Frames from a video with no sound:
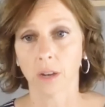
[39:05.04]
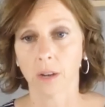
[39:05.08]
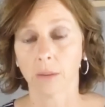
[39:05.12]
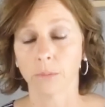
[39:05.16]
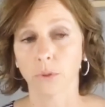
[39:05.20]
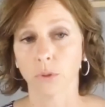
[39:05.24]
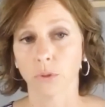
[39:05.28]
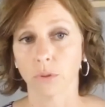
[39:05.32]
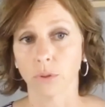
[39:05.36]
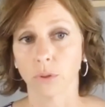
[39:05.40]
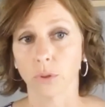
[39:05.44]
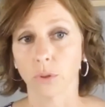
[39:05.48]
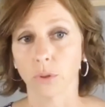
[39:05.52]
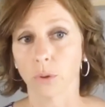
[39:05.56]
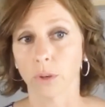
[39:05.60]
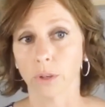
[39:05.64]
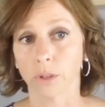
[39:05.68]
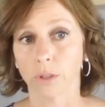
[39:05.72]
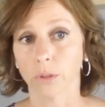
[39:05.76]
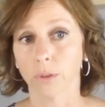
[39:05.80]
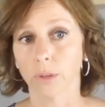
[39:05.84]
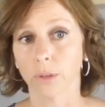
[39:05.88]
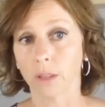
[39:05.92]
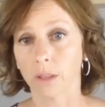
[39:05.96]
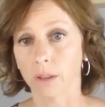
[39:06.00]
that comes through the door.
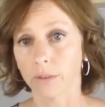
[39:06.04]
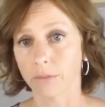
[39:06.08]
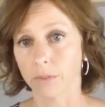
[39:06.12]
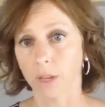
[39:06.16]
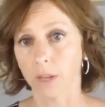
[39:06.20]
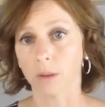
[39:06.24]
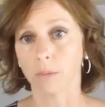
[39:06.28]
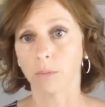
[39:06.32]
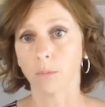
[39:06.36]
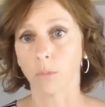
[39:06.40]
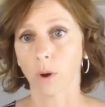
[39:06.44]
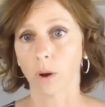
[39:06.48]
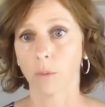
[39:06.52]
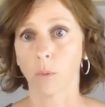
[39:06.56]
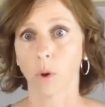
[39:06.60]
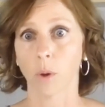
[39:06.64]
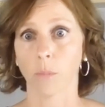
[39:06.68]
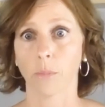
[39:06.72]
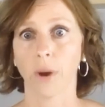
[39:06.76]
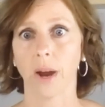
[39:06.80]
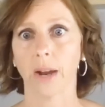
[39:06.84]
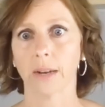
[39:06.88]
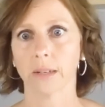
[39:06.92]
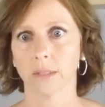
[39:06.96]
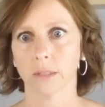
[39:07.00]
So I love that more and more
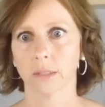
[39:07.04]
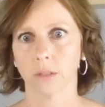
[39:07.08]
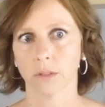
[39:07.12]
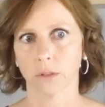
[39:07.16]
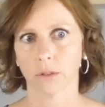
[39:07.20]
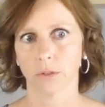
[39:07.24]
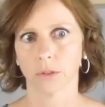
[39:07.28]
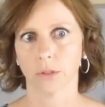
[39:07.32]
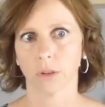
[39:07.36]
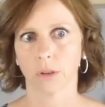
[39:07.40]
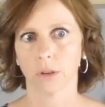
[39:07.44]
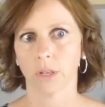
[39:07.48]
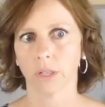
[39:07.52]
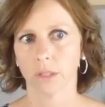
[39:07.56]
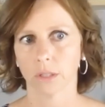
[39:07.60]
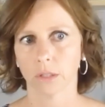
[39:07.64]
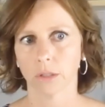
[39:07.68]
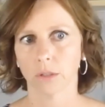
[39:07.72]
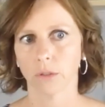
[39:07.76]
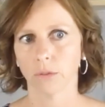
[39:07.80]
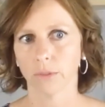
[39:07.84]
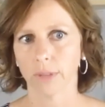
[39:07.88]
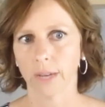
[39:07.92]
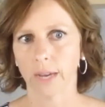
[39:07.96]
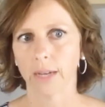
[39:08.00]
practices are starting to
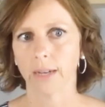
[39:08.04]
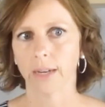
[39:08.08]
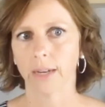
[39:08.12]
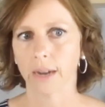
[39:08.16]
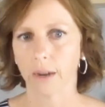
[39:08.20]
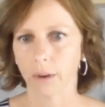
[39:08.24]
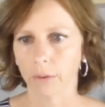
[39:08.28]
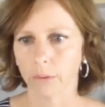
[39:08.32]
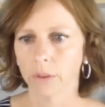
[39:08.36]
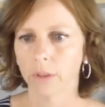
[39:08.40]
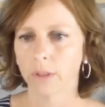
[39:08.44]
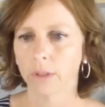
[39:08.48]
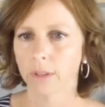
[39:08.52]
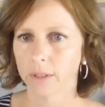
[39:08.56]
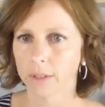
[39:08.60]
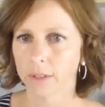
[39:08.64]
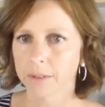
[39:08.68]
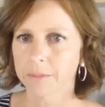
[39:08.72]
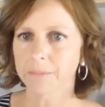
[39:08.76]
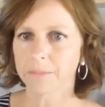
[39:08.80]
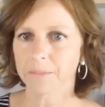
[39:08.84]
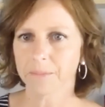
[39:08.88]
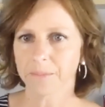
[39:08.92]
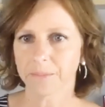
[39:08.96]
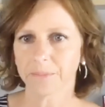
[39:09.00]
do that
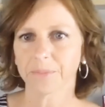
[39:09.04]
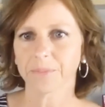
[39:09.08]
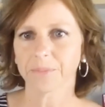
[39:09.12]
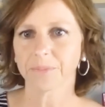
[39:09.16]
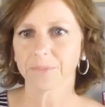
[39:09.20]
now.